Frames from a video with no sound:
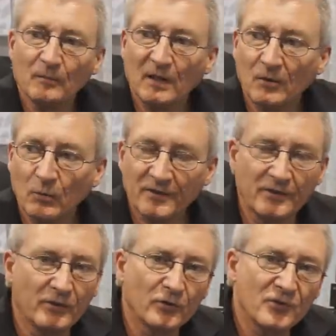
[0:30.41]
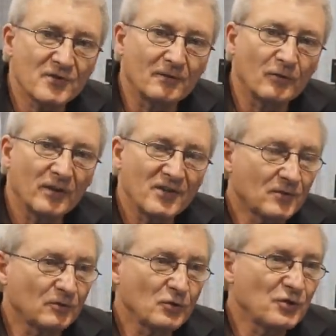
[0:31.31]
I'm one of the owners of Array
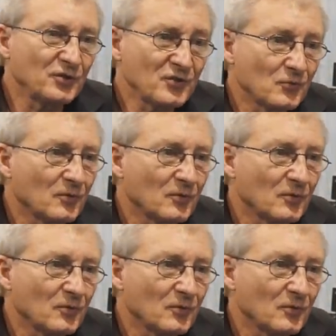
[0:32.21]
Solutions.